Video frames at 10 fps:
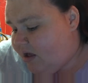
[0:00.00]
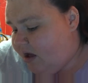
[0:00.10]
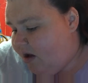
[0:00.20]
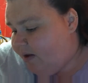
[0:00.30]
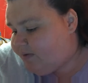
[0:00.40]

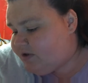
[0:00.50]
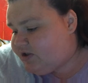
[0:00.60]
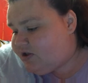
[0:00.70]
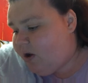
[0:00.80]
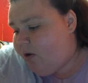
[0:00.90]
Oh, I was
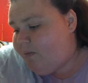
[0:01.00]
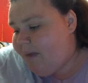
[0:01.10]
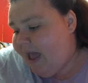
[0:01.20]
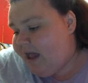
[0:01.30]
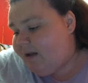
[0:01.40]
so
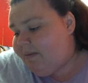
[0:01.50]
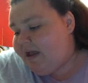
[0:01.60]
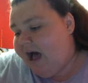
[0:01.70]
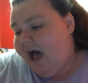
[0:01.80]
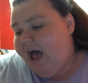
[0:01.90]
mad. I'm like,
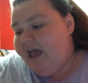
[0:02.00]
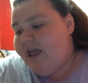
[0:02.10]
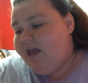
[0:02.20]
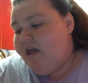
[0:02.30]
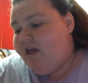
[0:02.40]

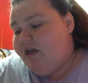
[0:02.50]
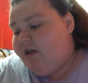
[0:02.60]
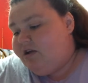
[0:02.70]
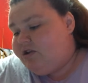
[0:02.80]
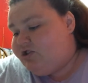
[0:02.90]
I
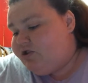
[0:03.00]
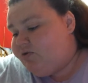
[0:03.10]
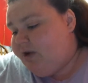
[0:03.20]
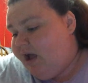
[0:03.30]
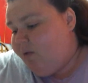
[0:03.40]
do
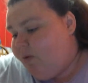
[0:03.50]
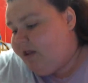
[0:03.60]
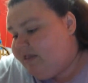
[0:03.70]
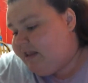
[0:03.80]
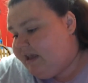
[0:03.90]
not
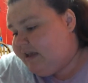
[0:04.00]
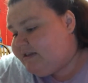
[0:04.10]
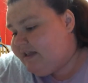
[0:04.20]
want these.